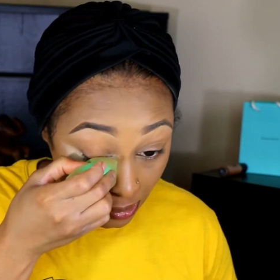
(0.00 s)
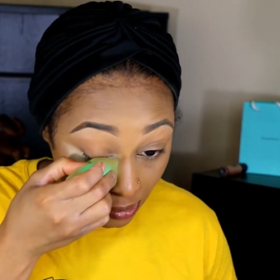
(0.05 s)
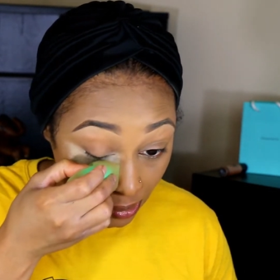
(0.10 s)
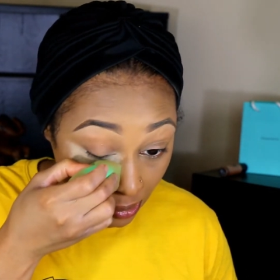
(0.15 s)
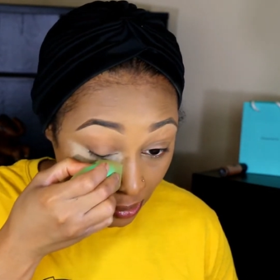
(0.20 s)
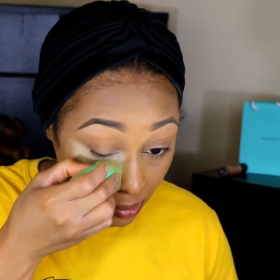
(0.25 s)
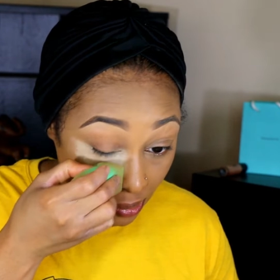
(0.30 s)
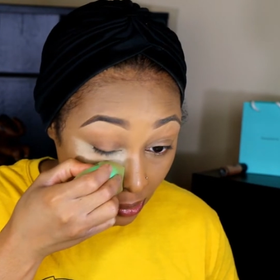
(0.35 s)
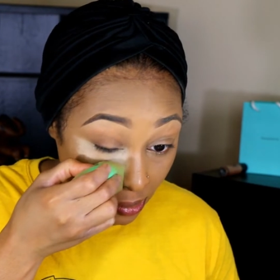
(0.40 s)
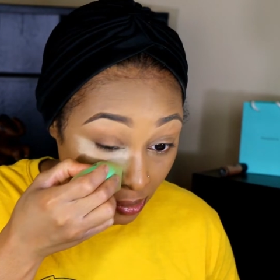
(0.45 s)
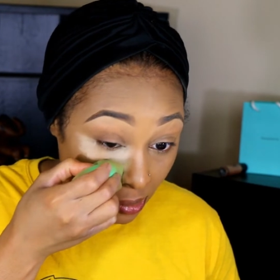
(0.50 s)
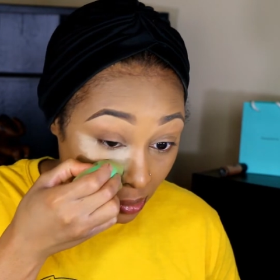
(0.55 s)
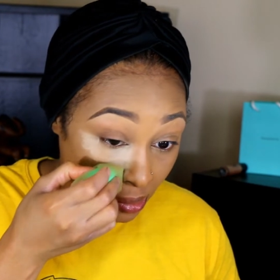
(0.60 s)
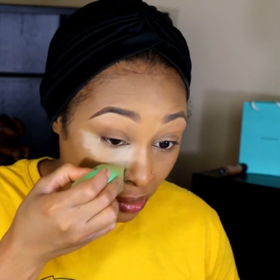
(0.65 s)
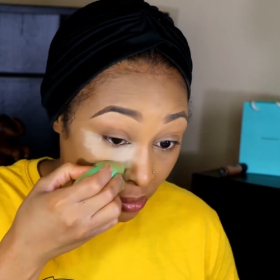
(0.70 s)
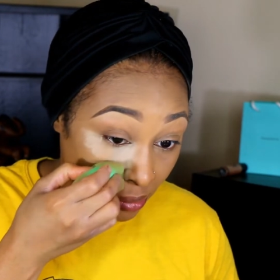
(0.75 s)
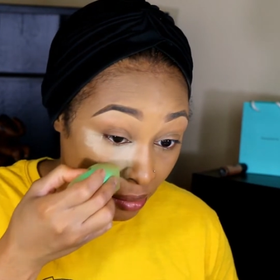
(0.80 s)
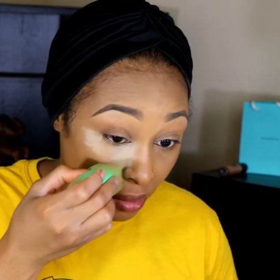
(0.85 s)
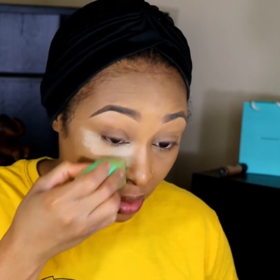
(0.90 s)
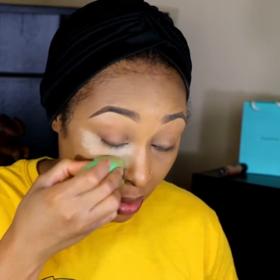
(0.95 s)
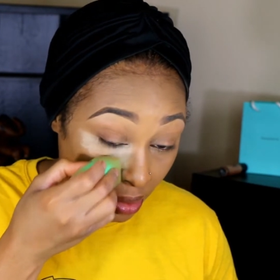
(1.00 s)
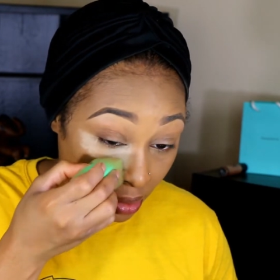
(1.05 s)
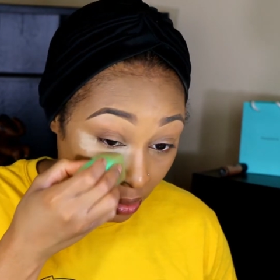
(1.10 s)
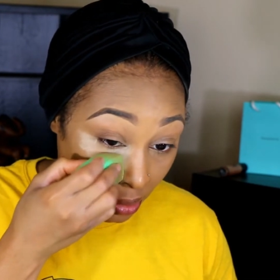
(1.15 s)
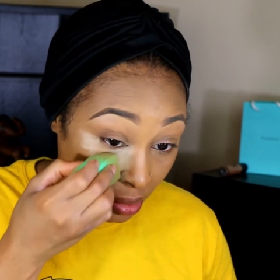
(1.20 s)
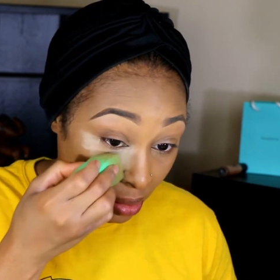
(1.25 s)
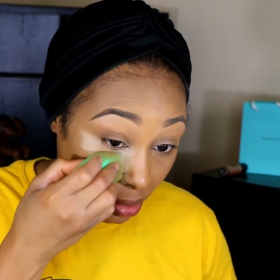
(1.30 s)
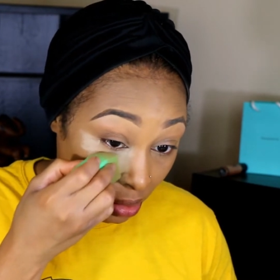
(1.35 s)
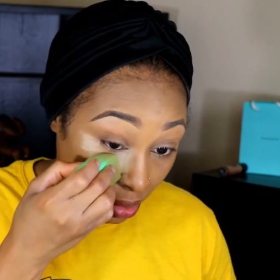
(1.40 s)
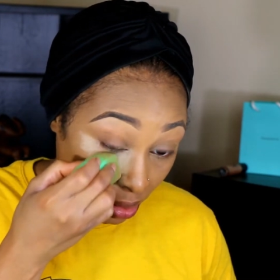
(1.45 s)
under my eyes, the
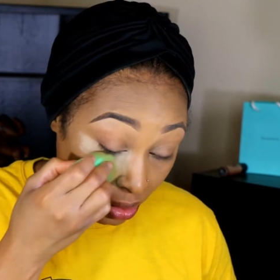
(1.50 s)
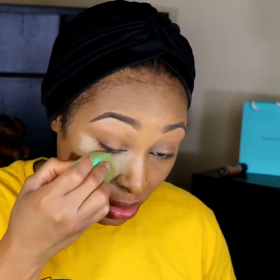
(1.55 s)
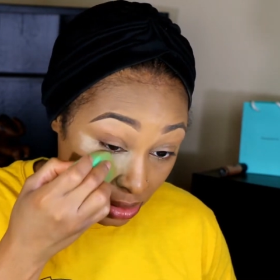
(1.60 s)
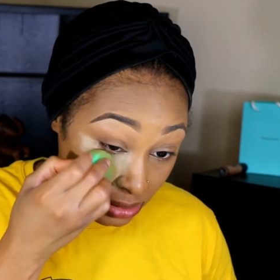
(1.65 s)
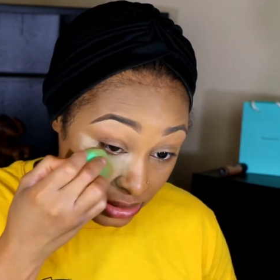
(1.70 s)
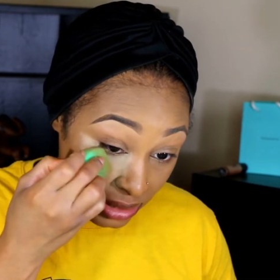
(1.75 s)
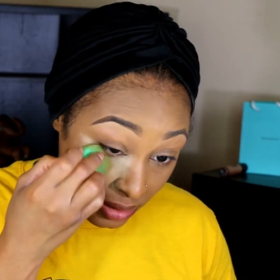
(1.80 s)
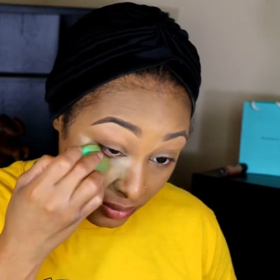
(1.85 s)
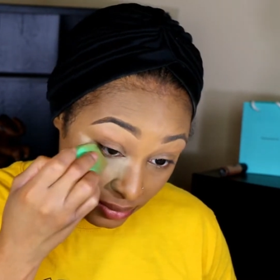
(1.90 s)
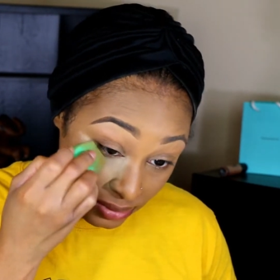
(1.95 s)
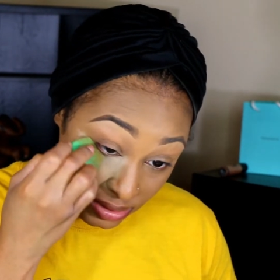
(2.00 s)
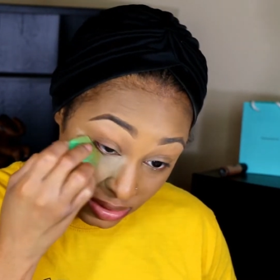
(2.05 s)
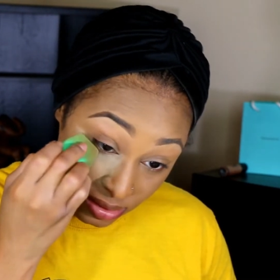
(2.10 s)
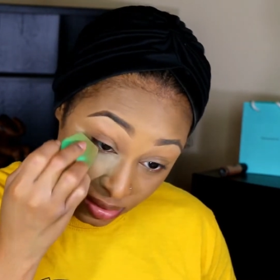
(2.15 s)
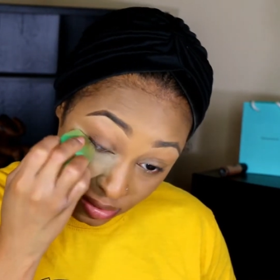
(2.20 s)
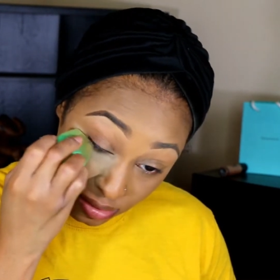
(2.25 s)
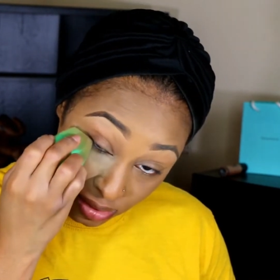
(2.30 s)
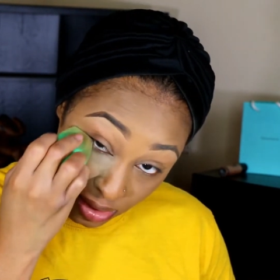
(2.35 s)
bridge of my nose,